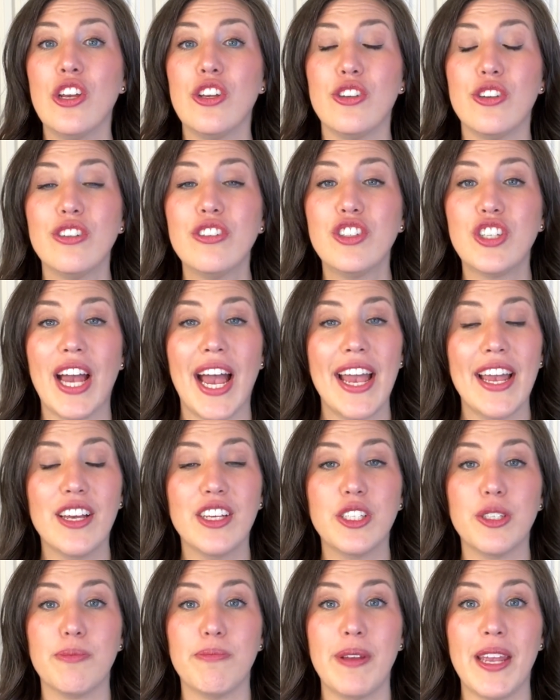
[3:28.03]
your
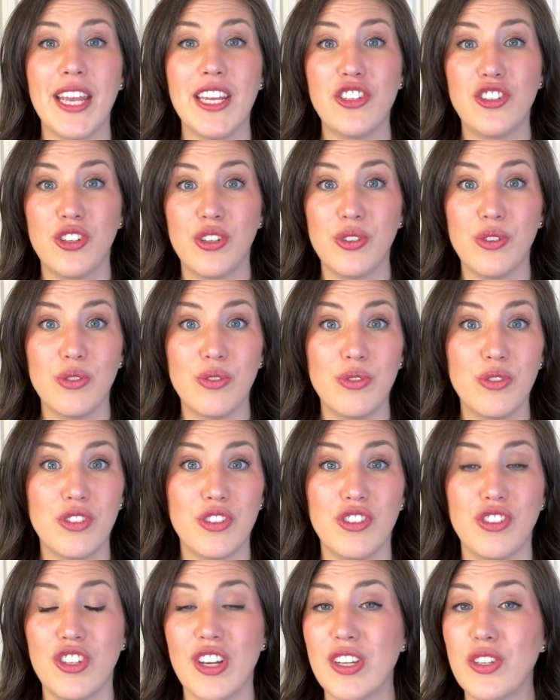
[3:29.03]
child may
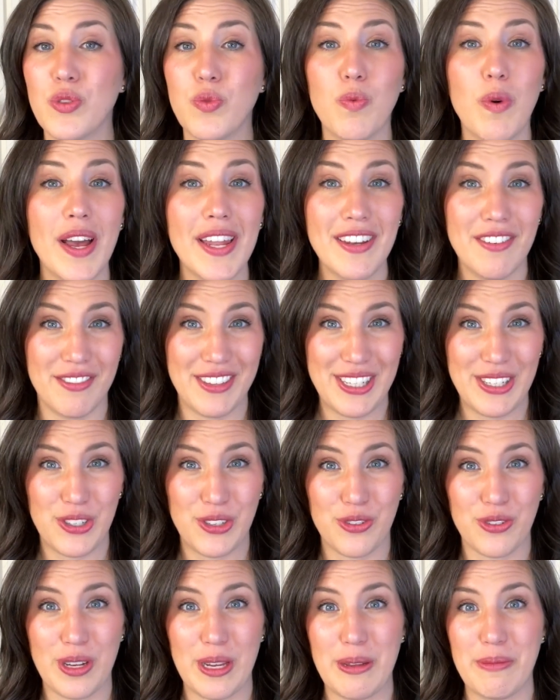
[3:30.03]
choose just one of
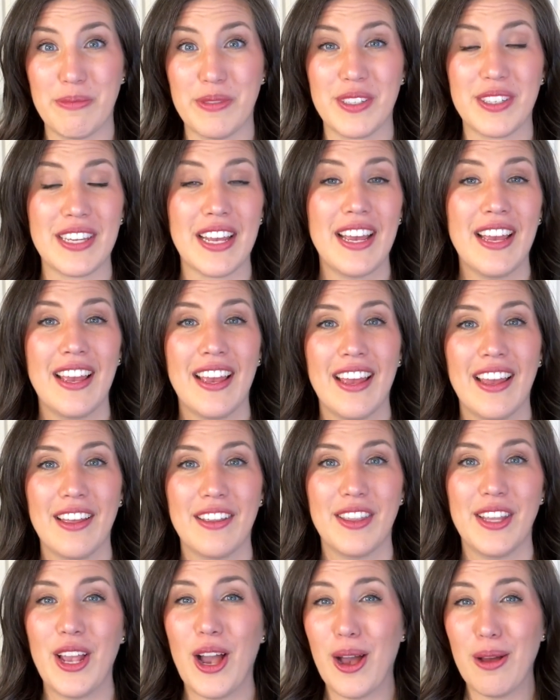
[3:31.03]
these streams,
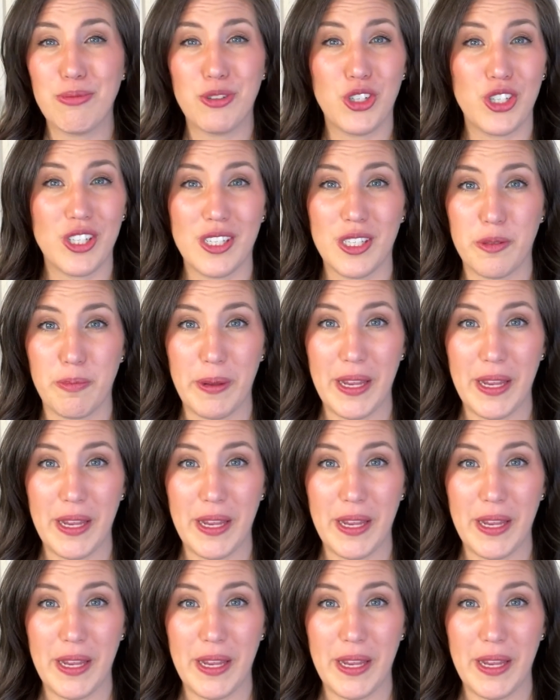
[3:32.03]
the options